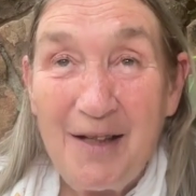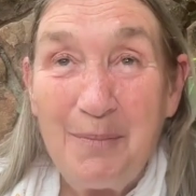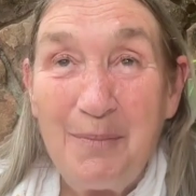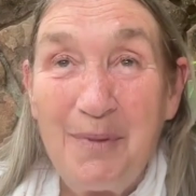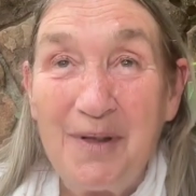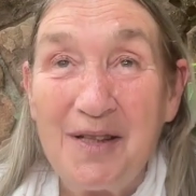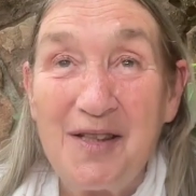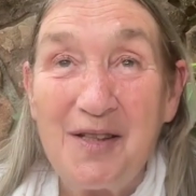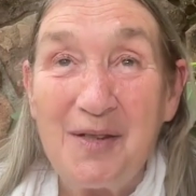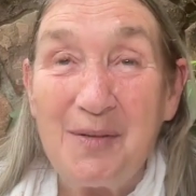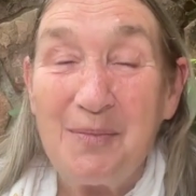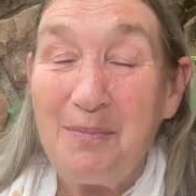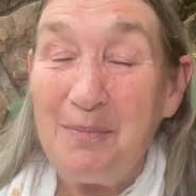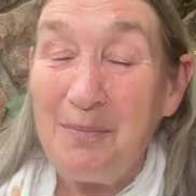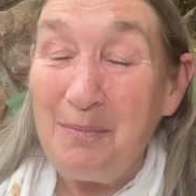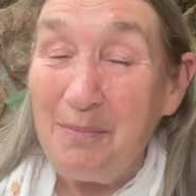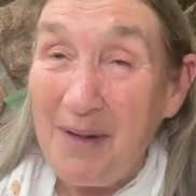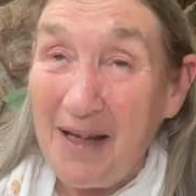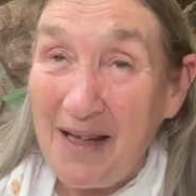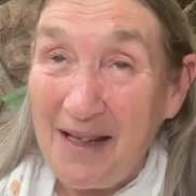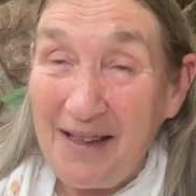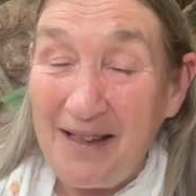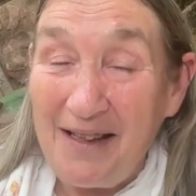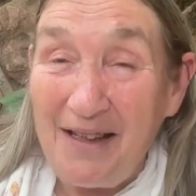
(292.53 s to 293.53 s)
But to
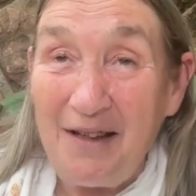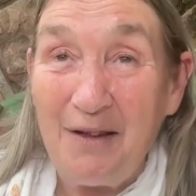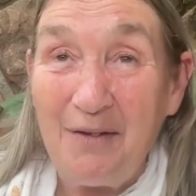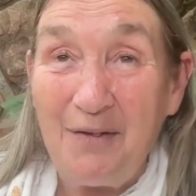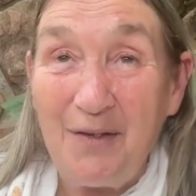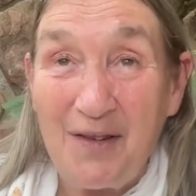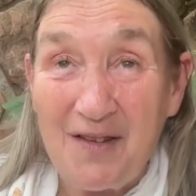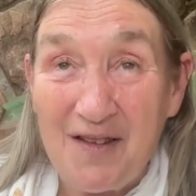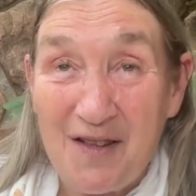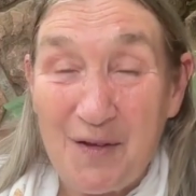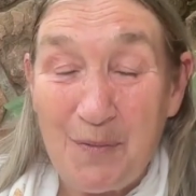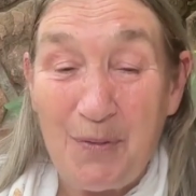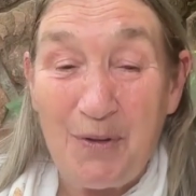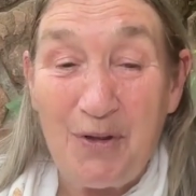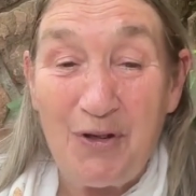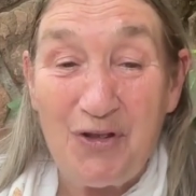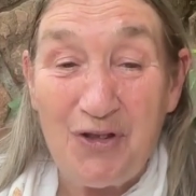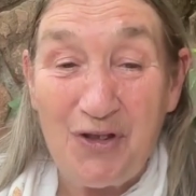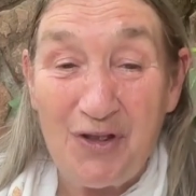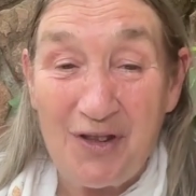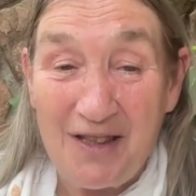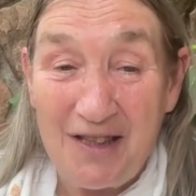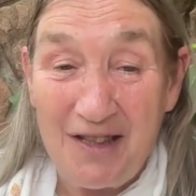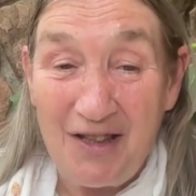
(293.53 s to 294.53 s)
many of our
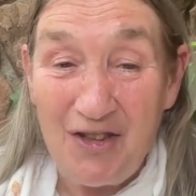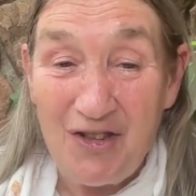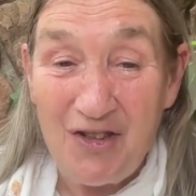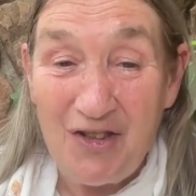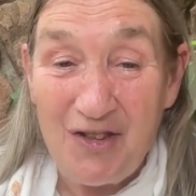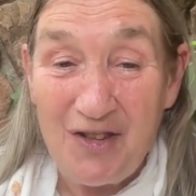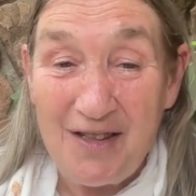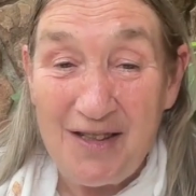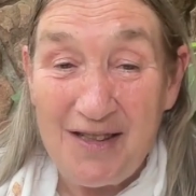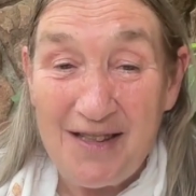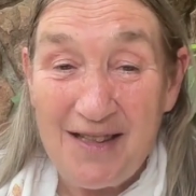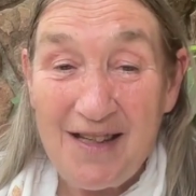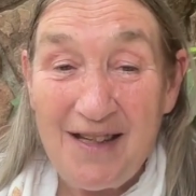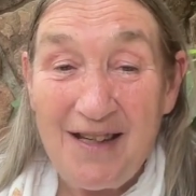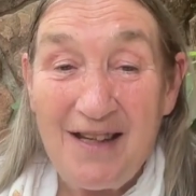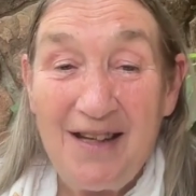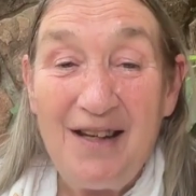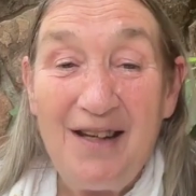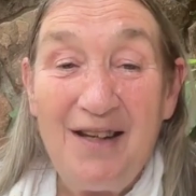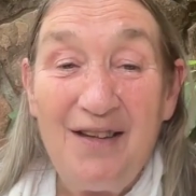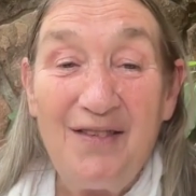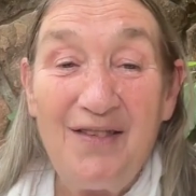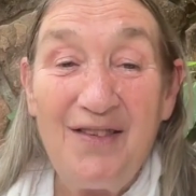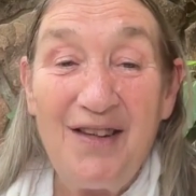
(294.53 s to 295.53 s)
spiritual teachers,
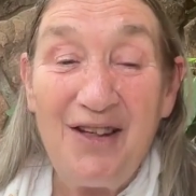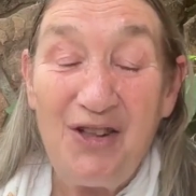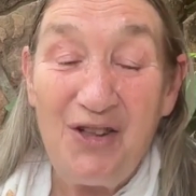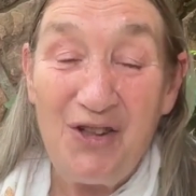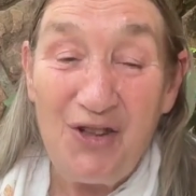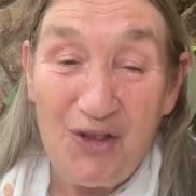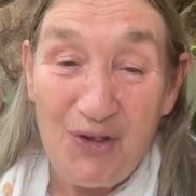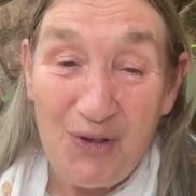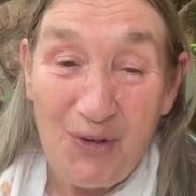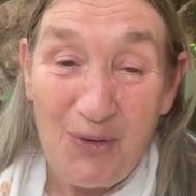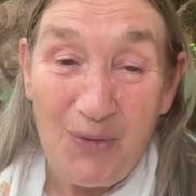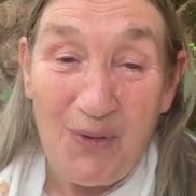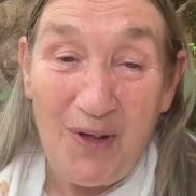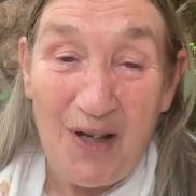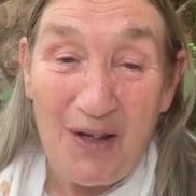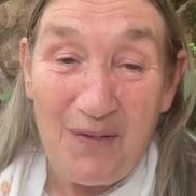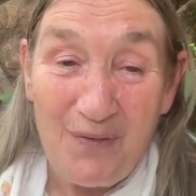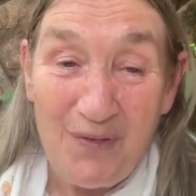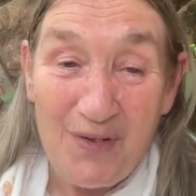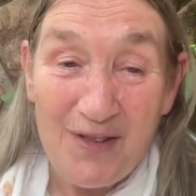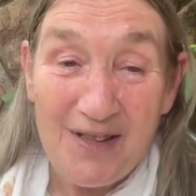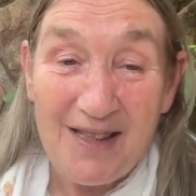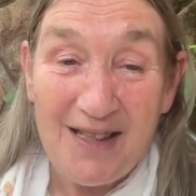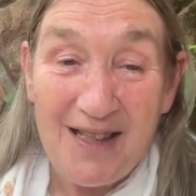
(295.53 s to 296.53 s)
they do
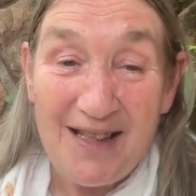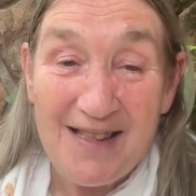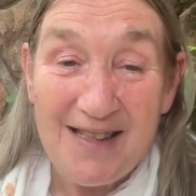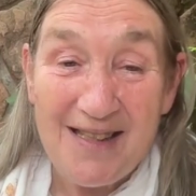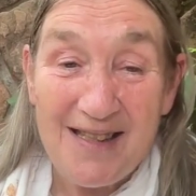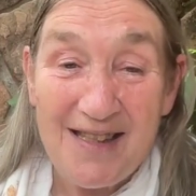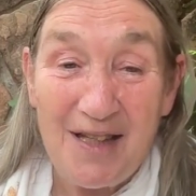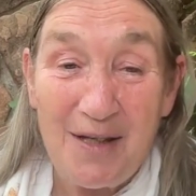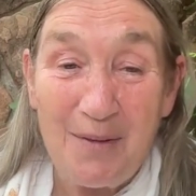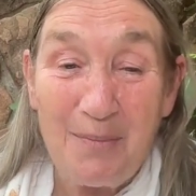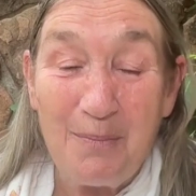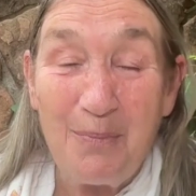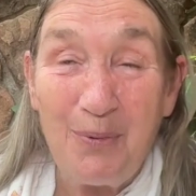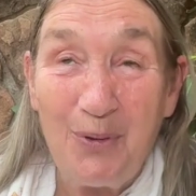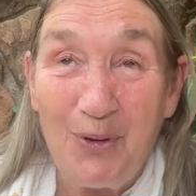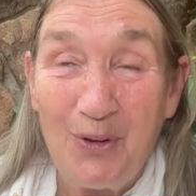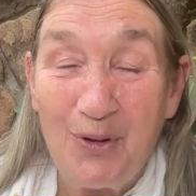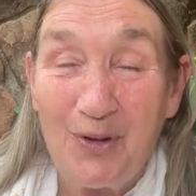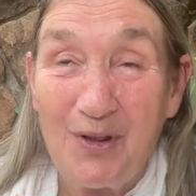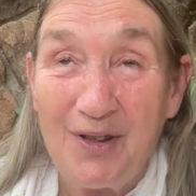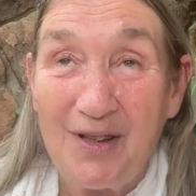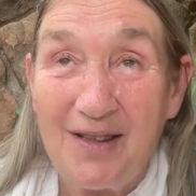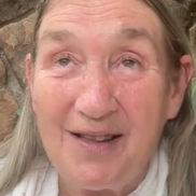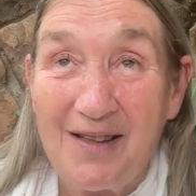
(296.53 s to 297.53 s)
emphasize the
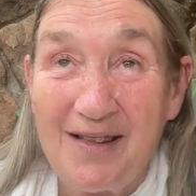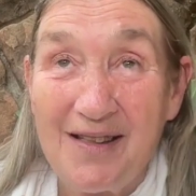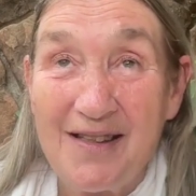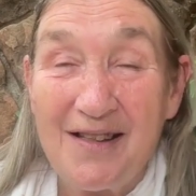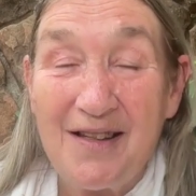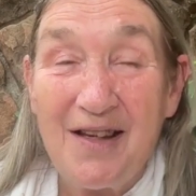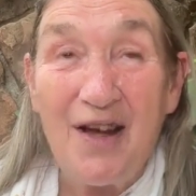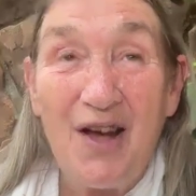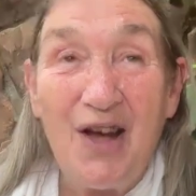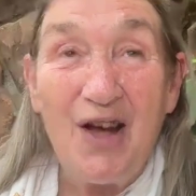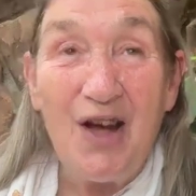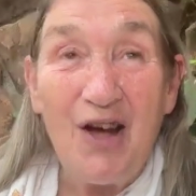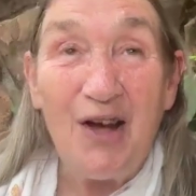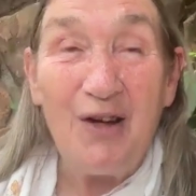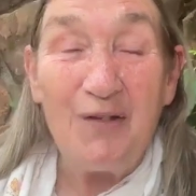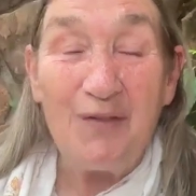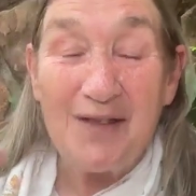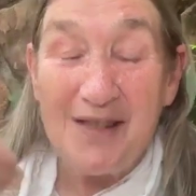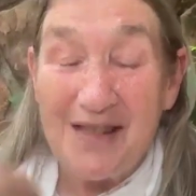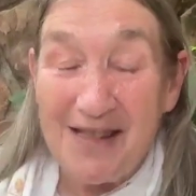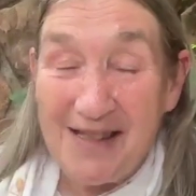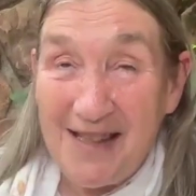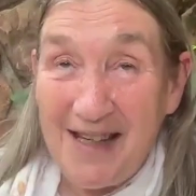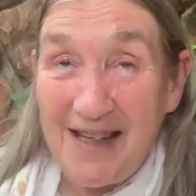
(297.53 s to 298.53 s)
importance of
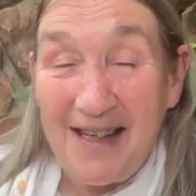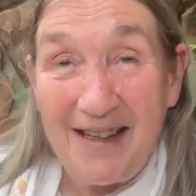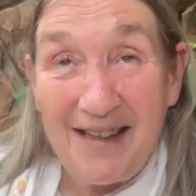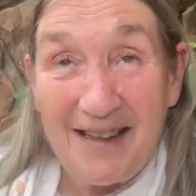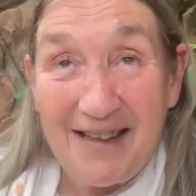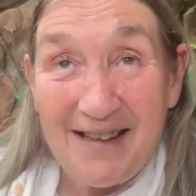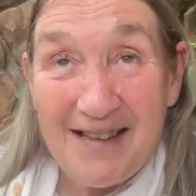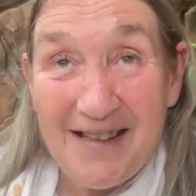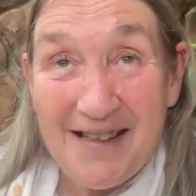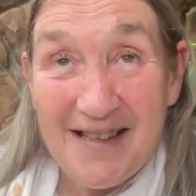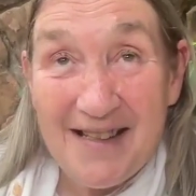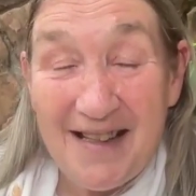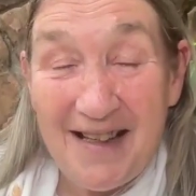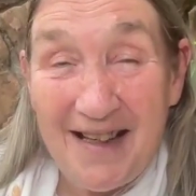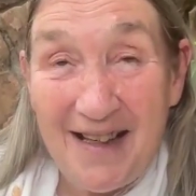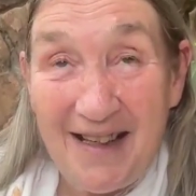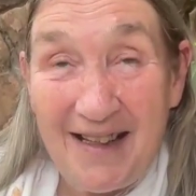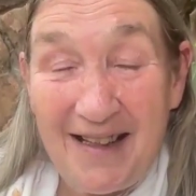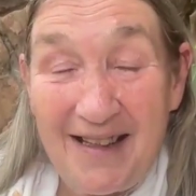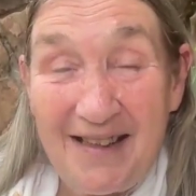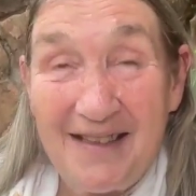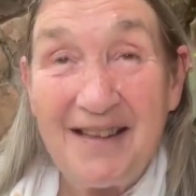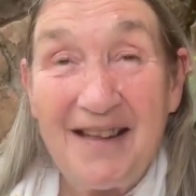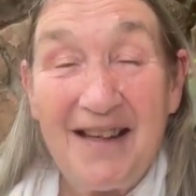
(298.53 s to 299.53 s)
staying
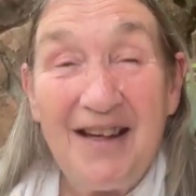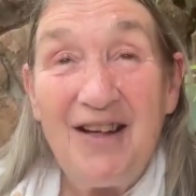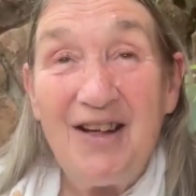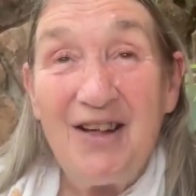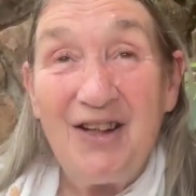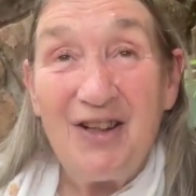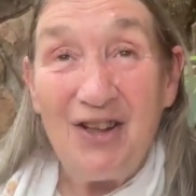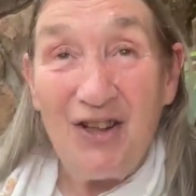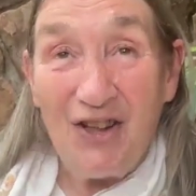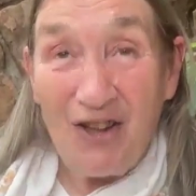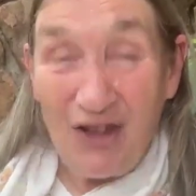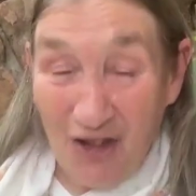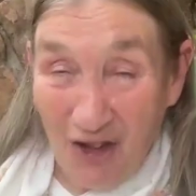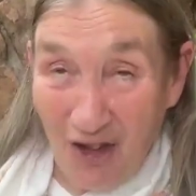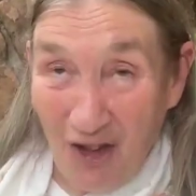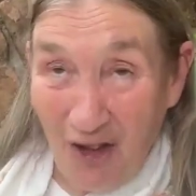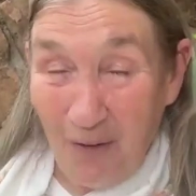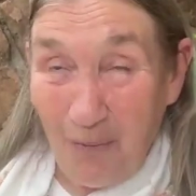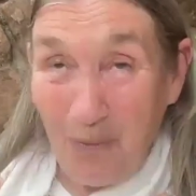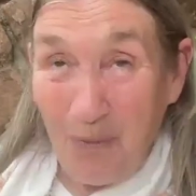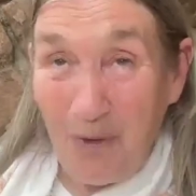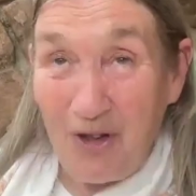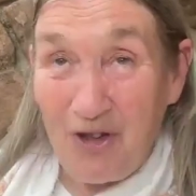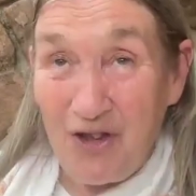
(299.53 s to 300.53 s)
inside,
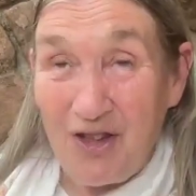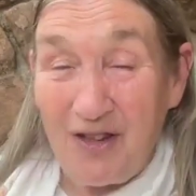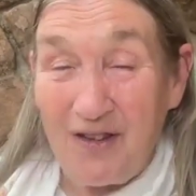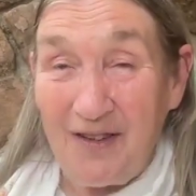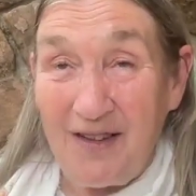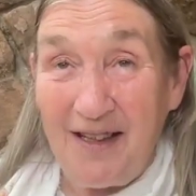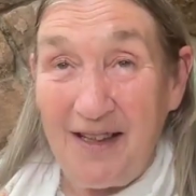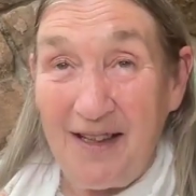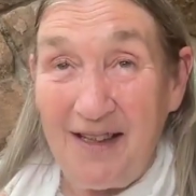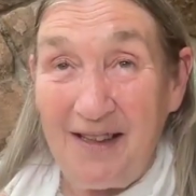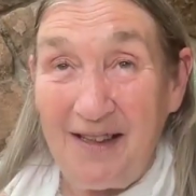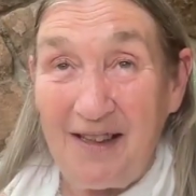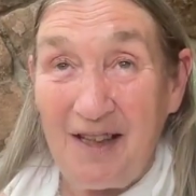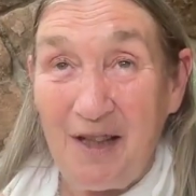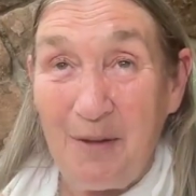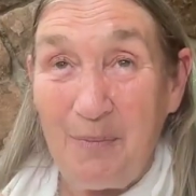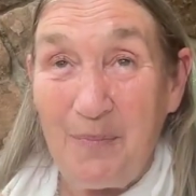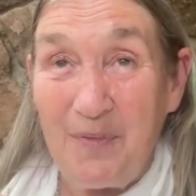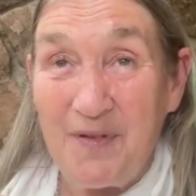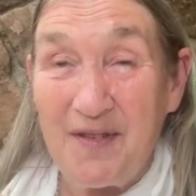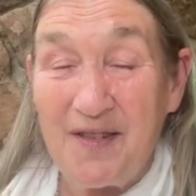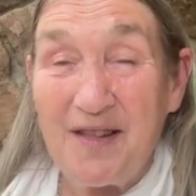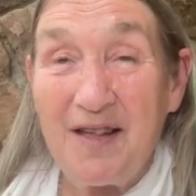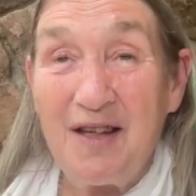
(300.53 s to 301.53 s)
not watching the
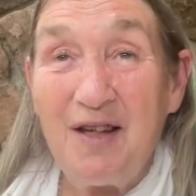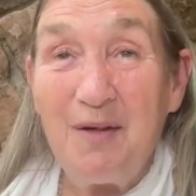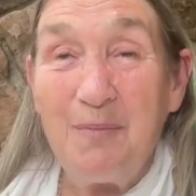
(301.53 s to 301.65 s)
eclipse,